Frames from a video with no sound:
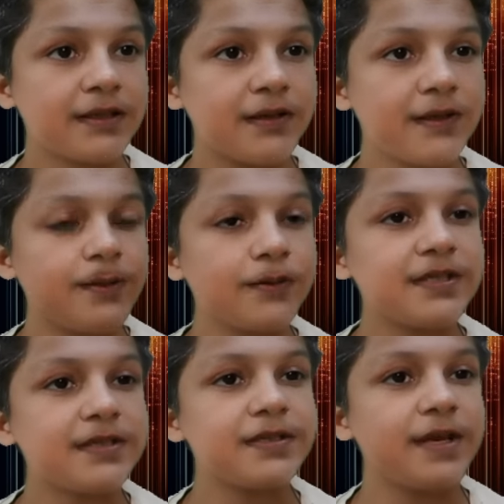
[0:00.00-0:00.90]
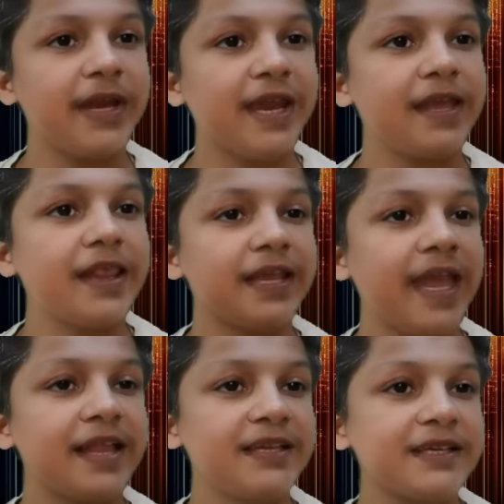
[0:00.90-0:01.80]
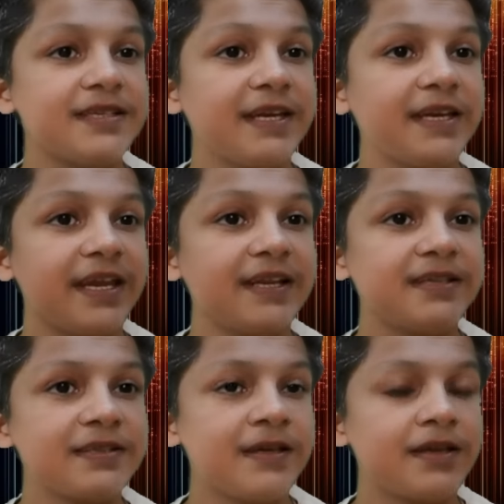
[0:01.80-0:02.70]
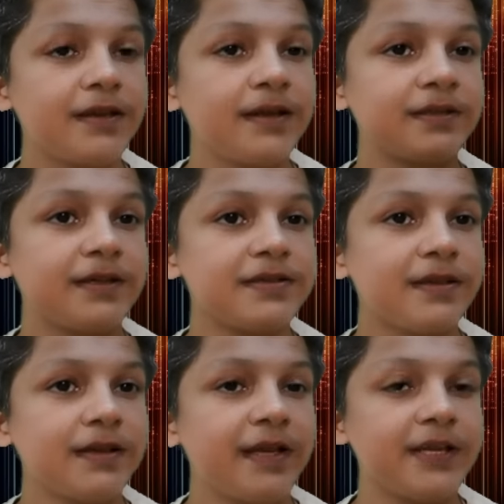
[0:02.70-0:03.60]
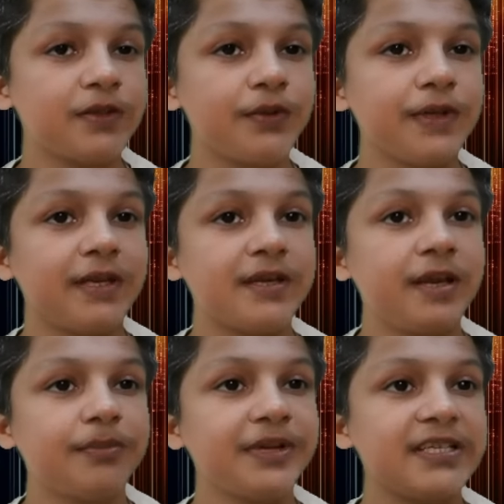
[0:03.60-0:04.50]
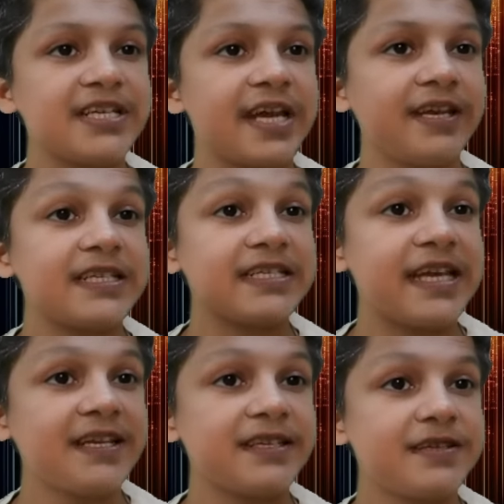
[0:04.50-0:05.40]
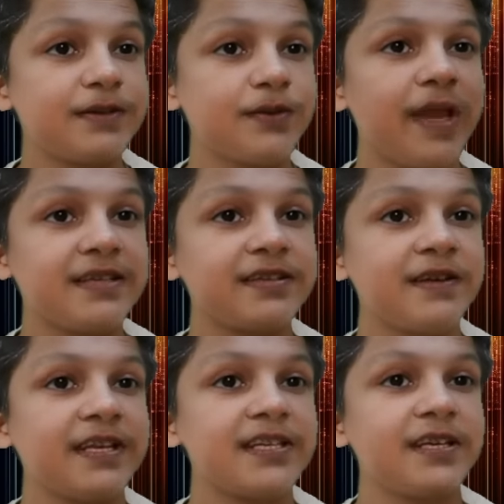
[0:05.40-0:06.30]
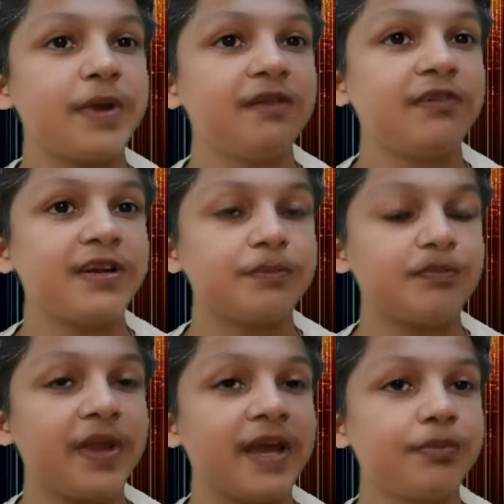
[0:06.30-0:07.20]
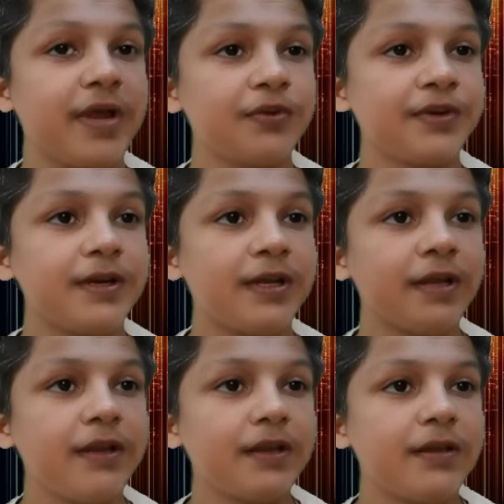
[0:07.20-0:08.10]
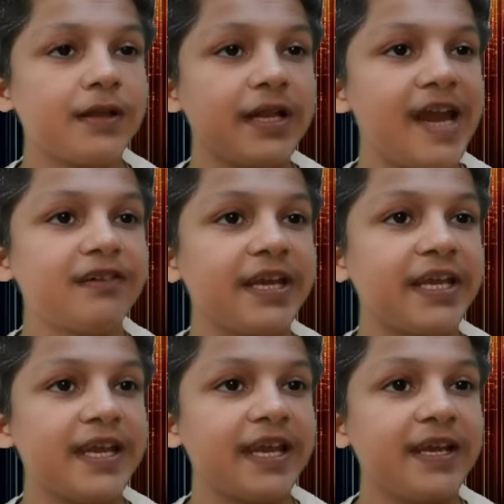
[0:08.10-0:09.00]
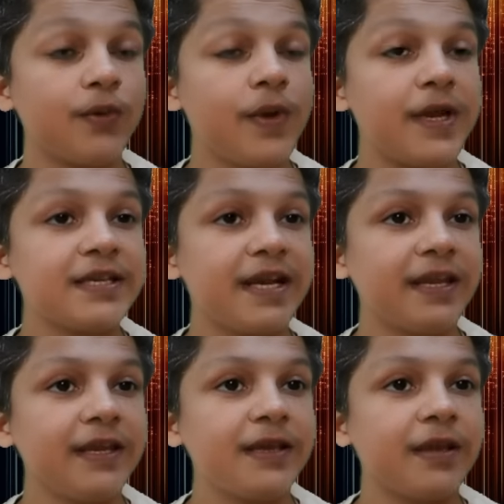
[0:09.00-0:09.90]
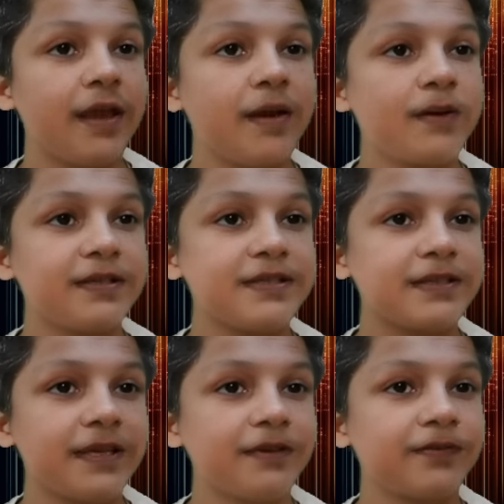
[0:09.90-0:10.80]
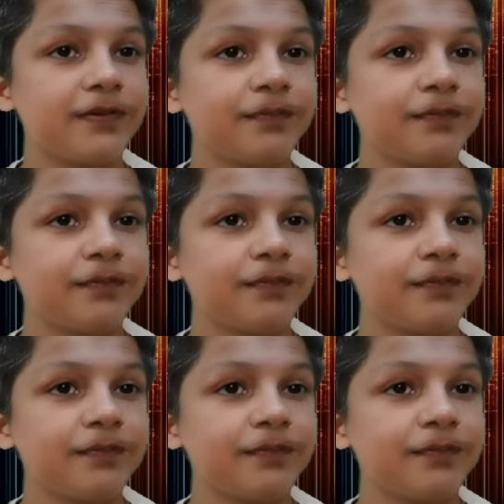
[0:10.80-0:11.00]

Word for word: loses some allies and gains others, including a Nubian giant, a scientist who has invented power gunpowder. A clever kid a wisecracking horse thief.